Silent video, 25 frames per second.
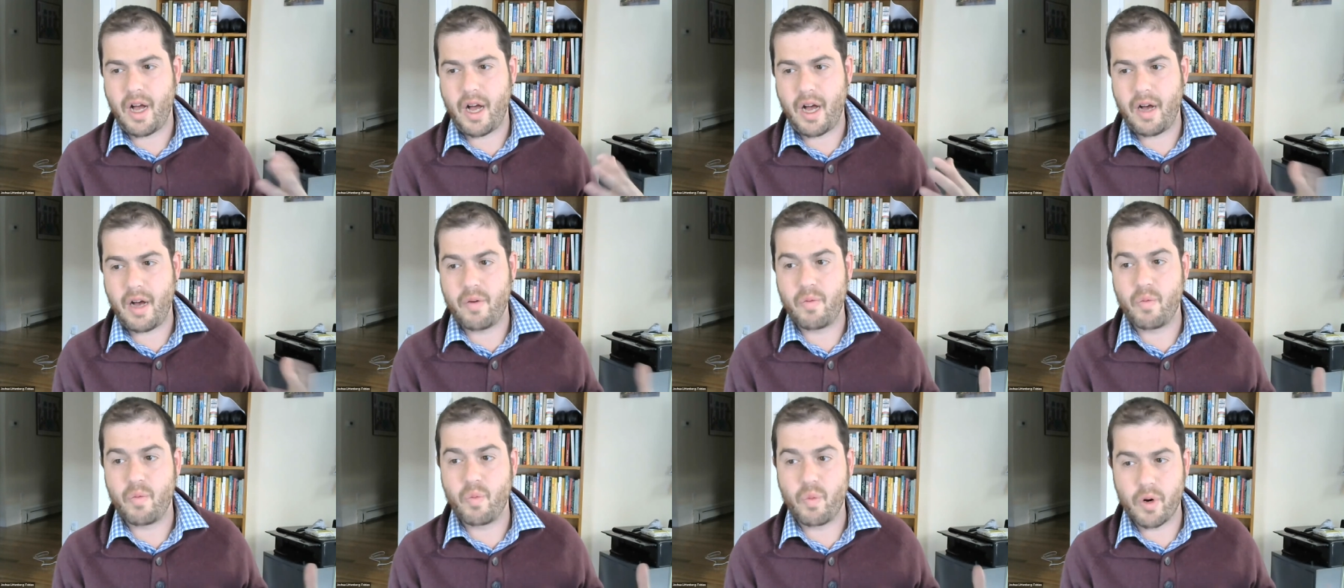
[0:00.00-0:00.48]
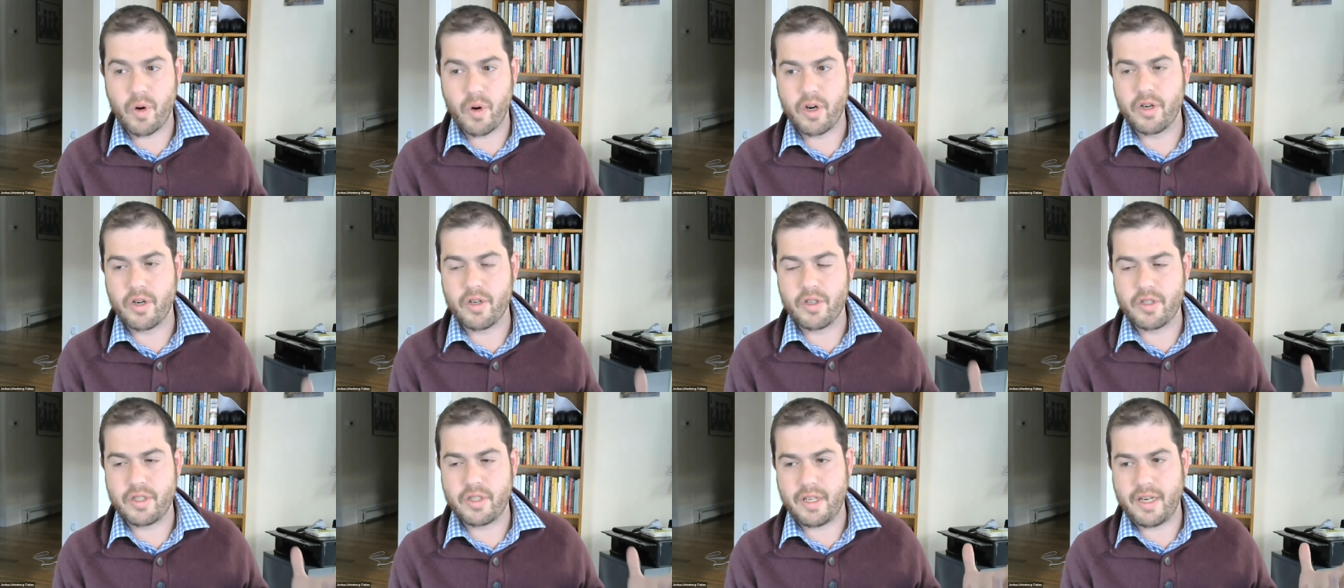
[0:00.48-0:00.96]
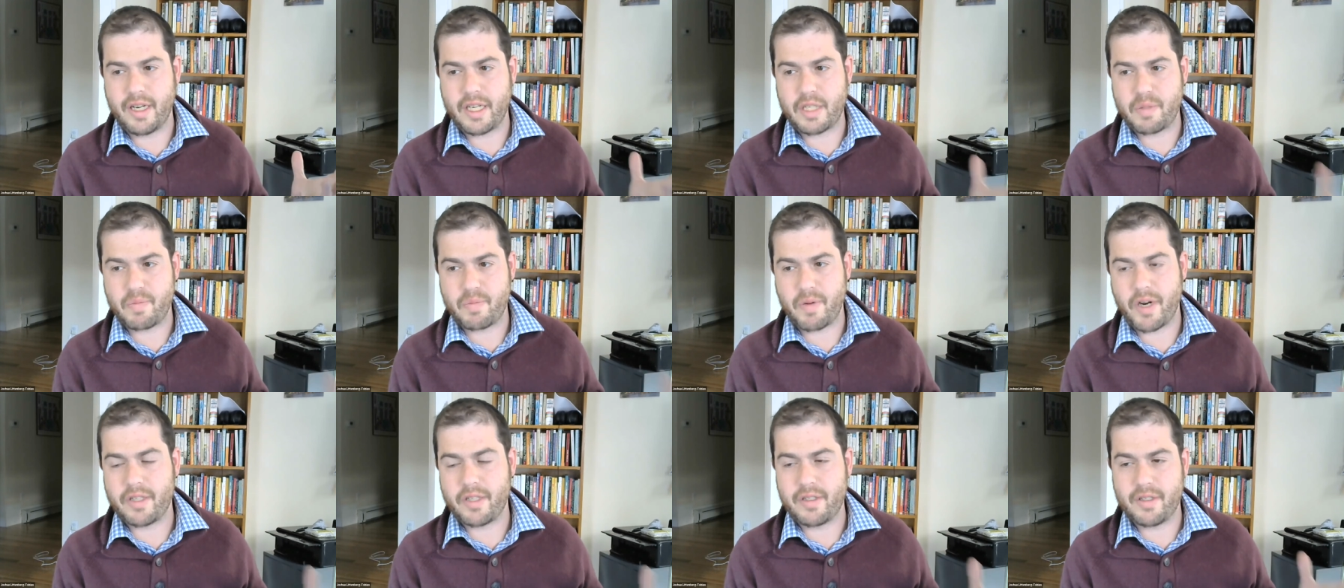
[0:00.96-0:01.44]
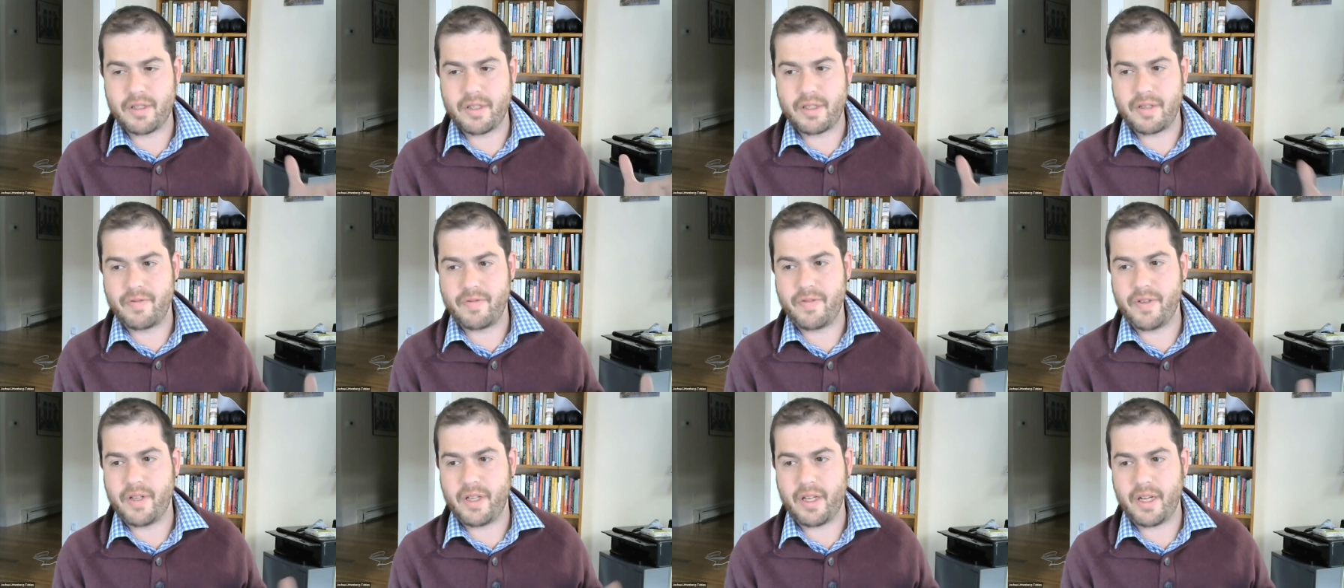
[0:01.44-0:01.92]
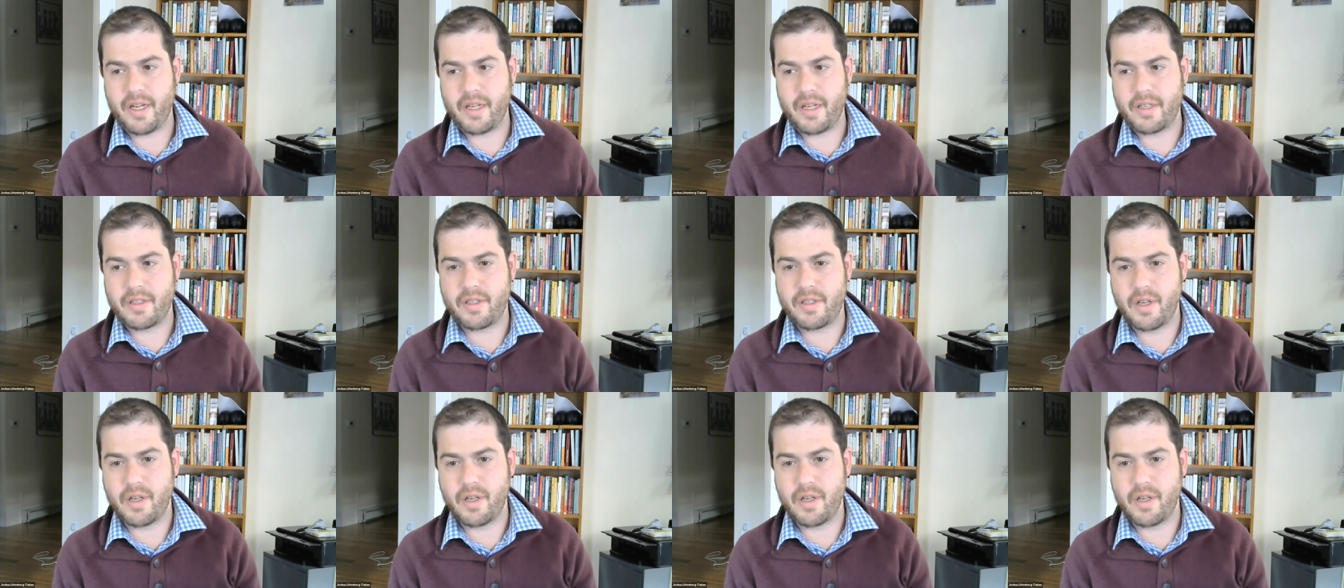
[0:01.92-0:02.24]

uh, words and expressions and feelings.